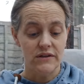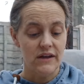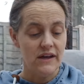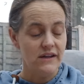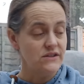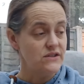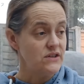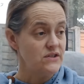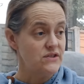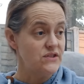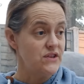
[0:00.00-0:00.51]
is
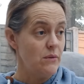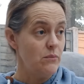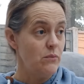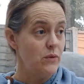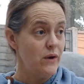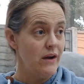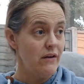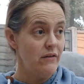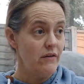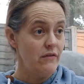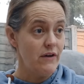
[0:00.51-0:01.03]

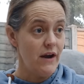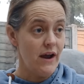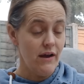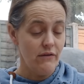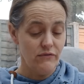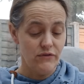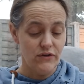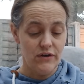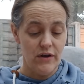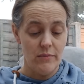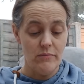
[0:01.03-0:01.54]
somewhere
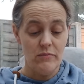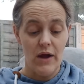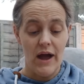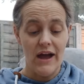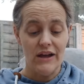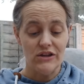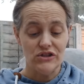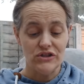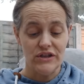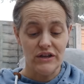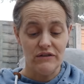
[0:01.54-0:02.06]
around, and I'm
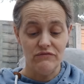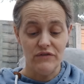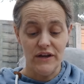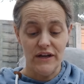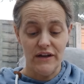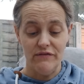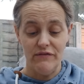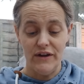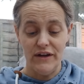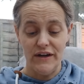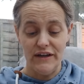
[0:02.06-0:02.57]
actually really,
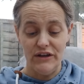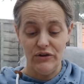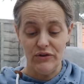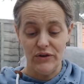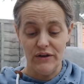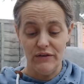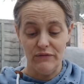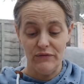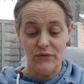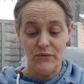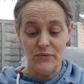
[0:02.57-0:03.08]
really
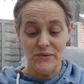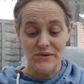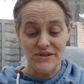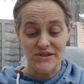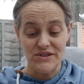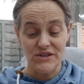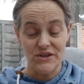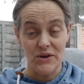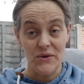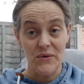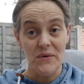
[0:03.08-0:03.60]
looking forward
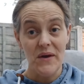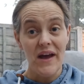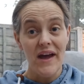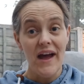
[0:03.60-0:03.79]
to.